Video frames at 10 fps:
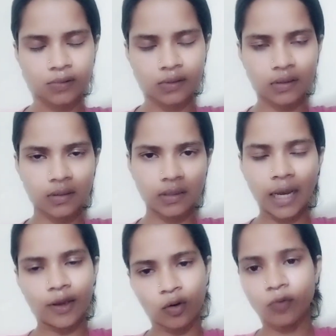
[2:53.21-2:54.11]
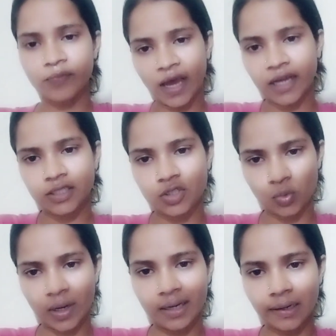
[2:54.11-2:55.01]
I hope that
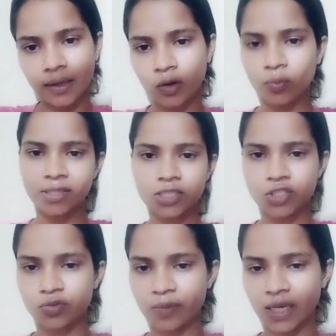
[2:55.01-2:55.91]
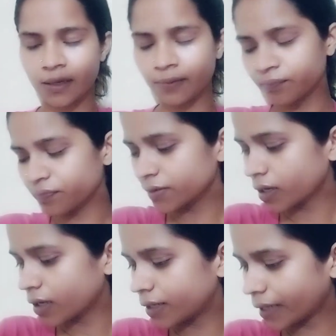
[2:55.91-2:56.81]
you are clear with its meaning.
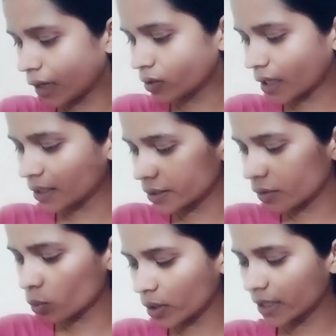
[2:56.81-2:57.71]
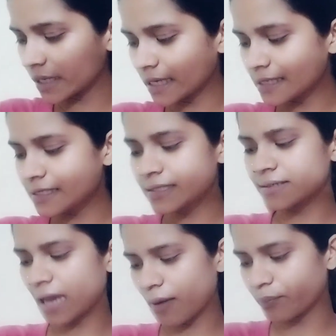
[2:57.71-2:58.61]
Now the another word is
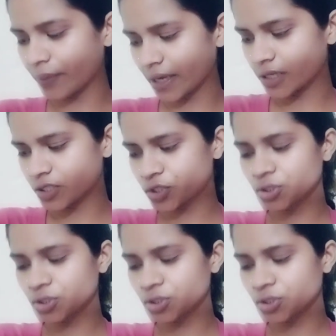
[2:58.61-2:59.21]
rampage.